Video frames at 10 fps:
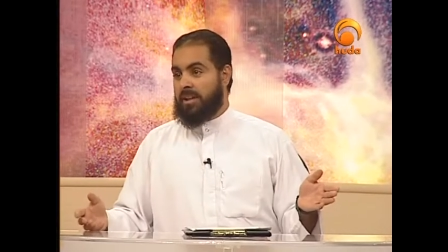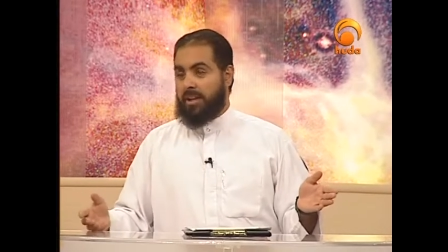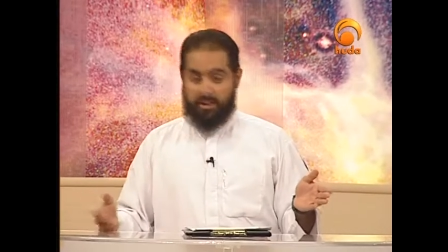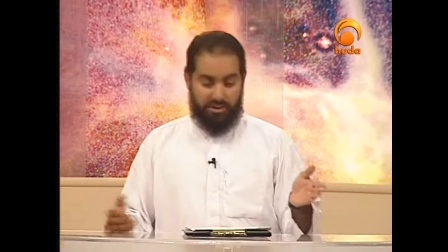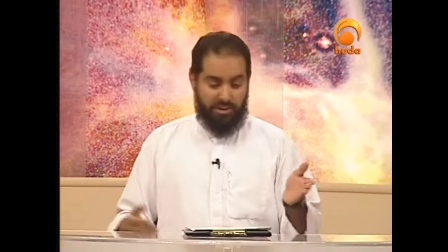
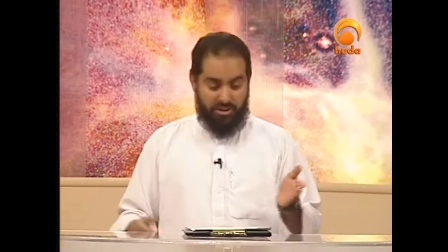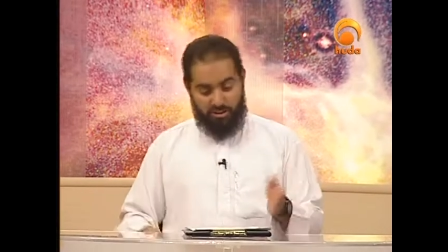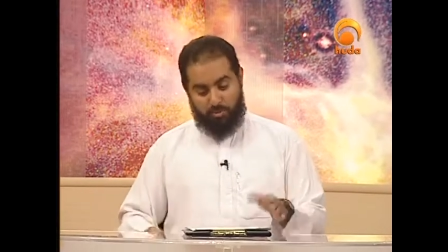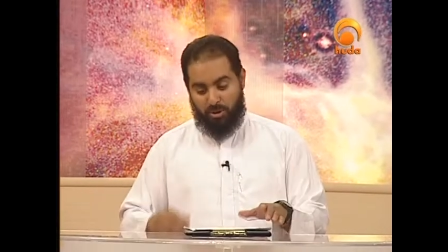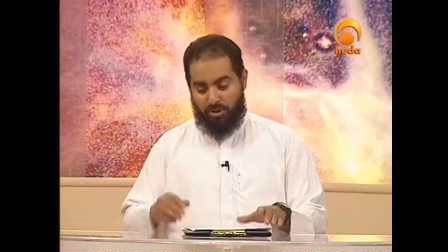And
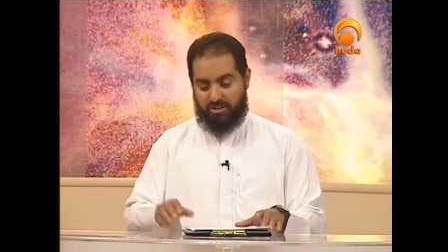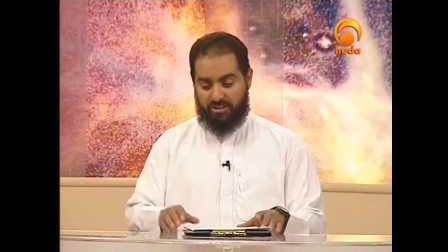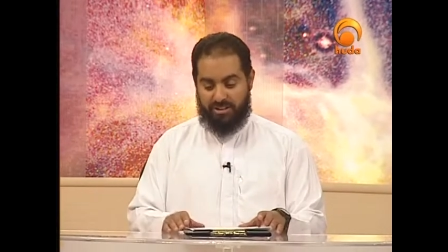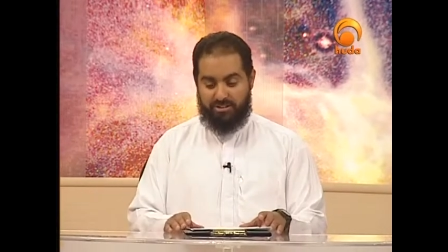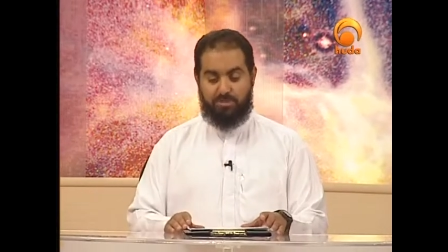this
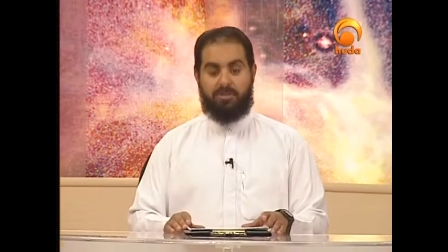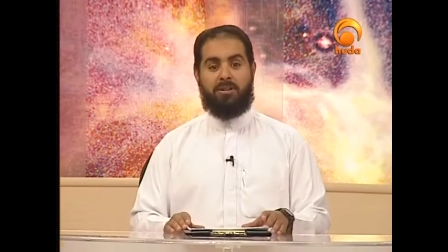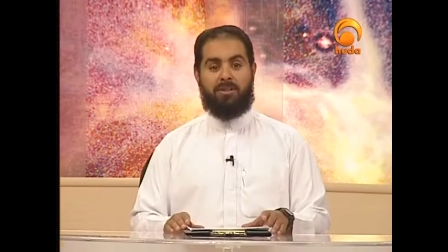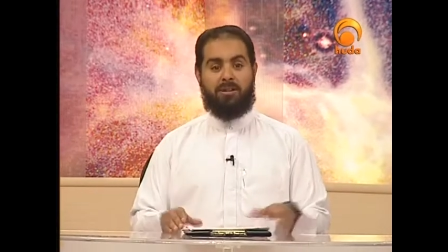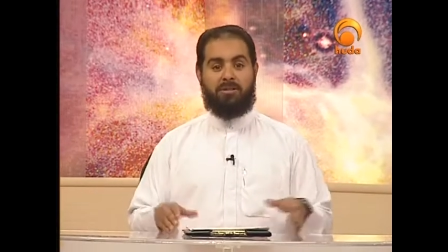person that's doing
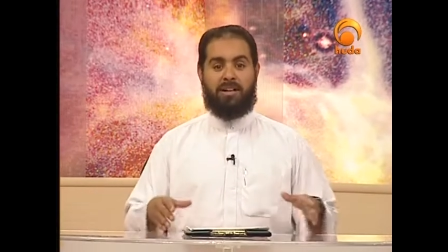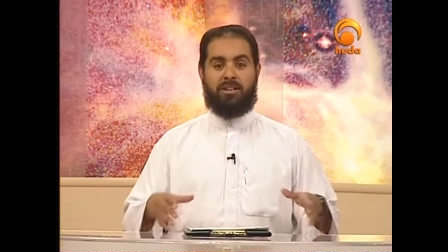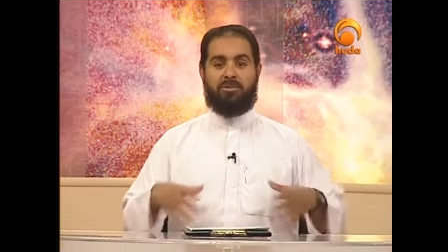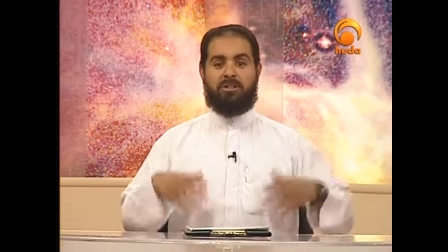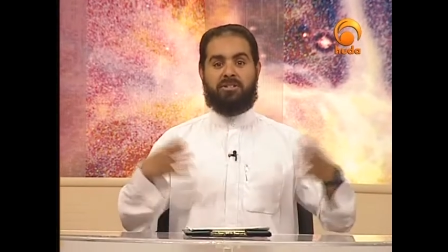tawakkul, a
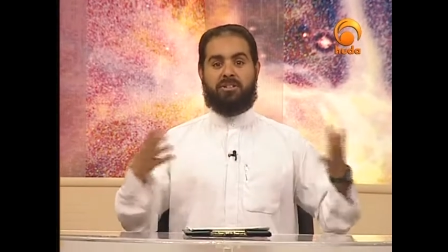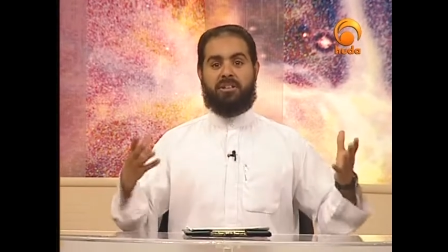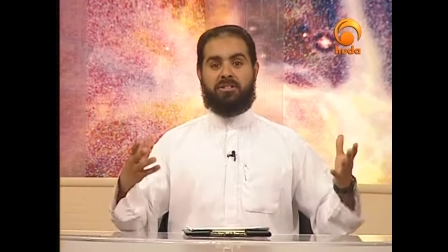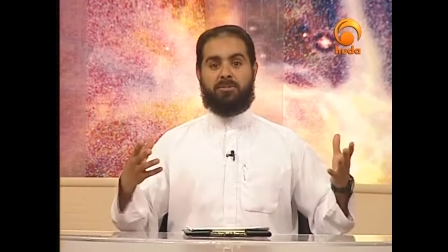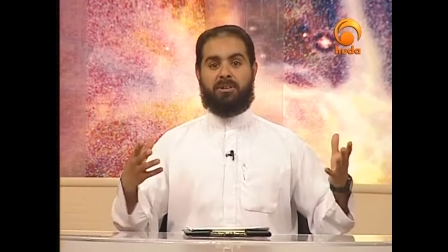trust in
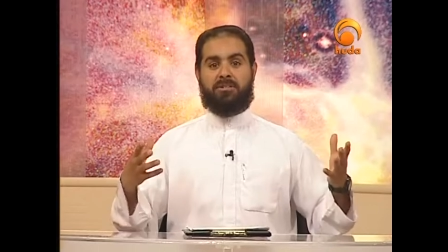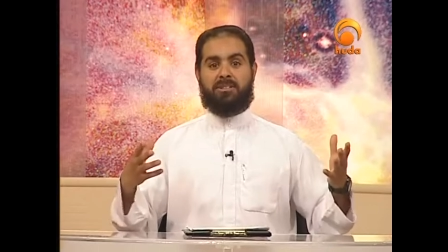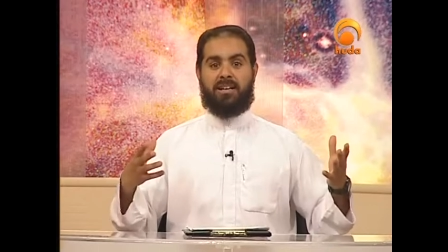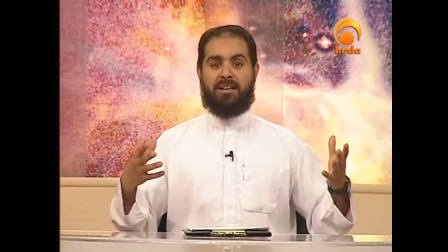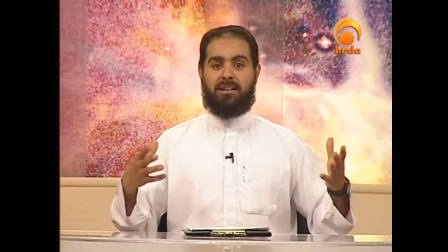Allah subhanahu
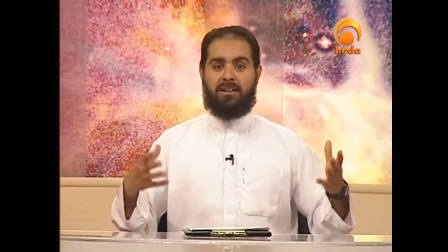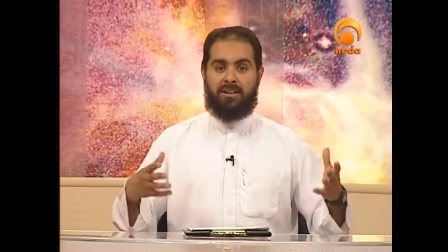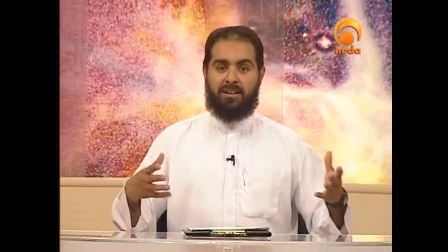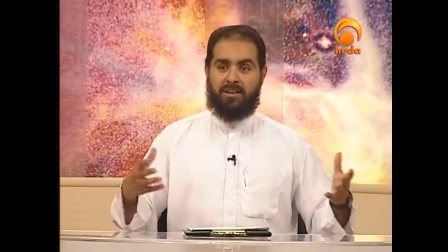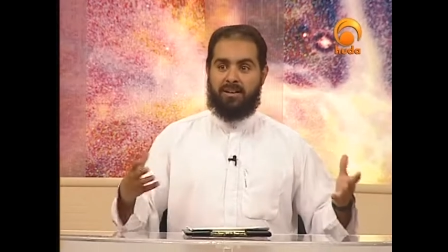wa ta'ala,
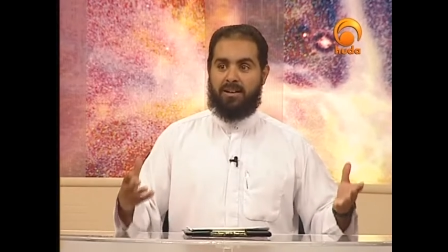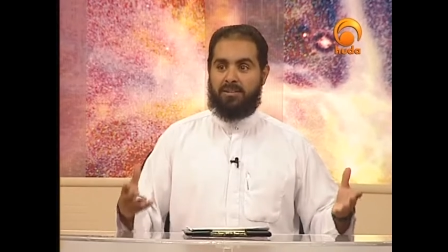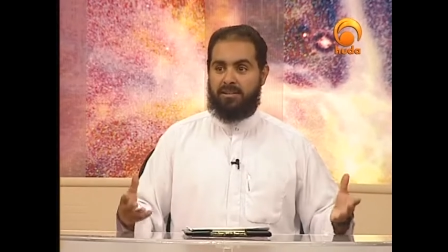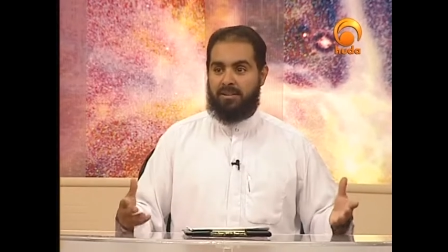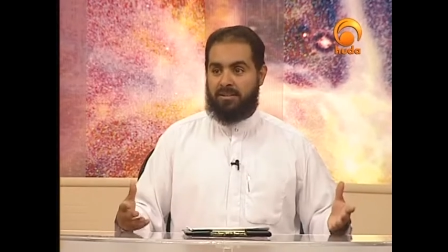and
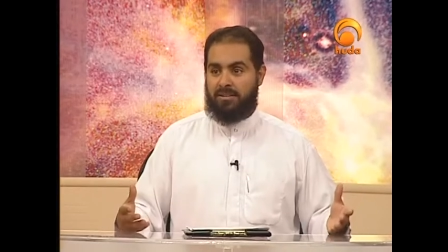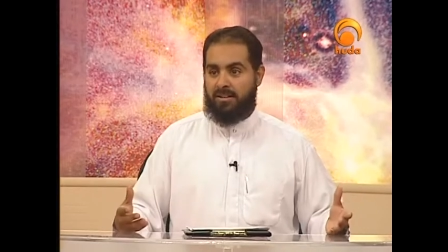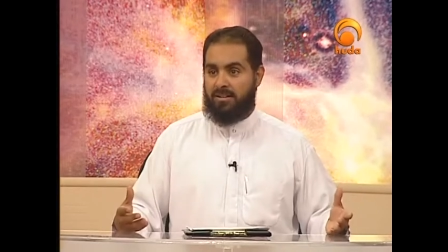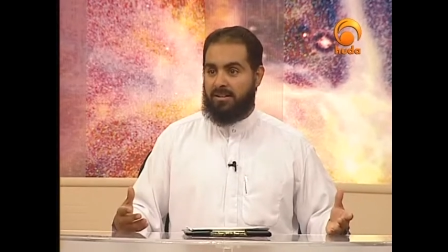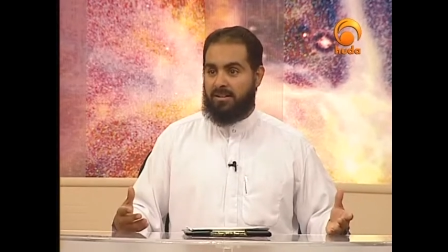not
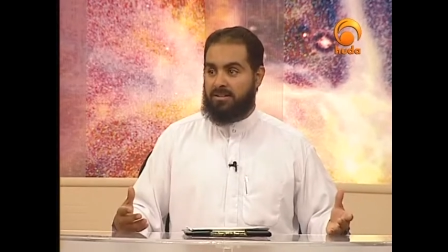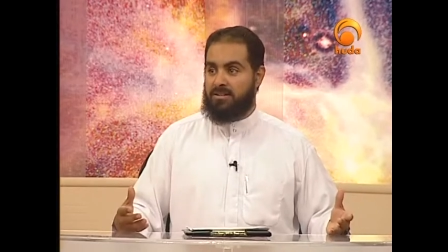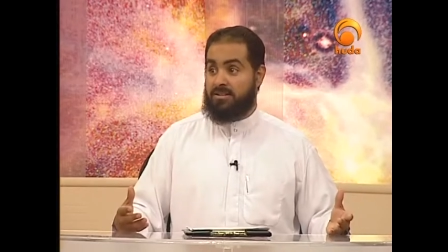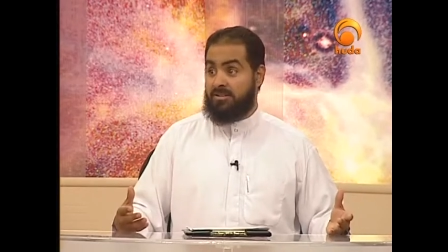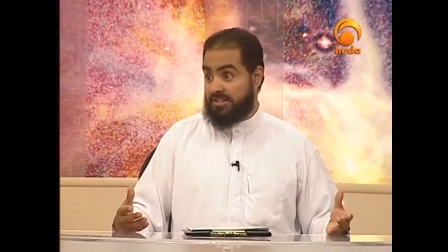taking the
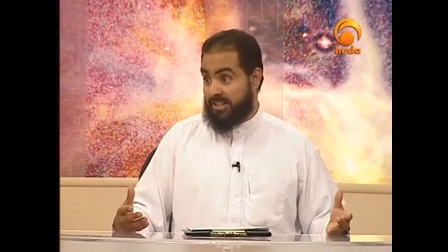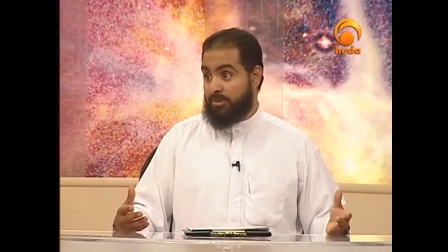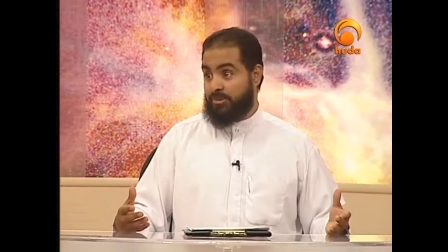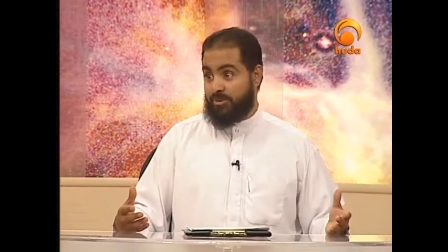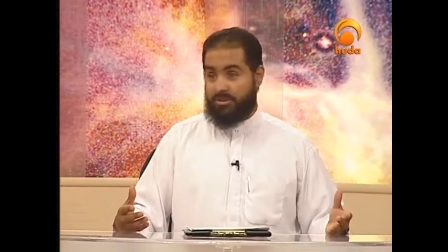necessary
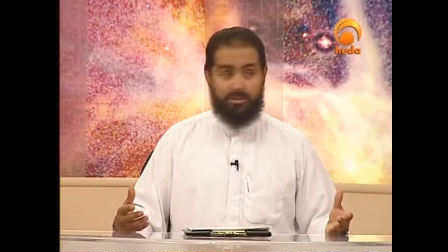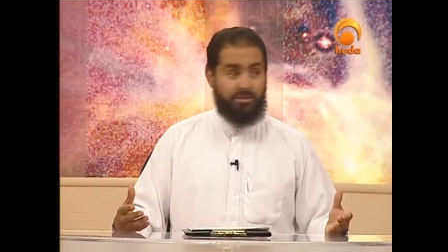steps for his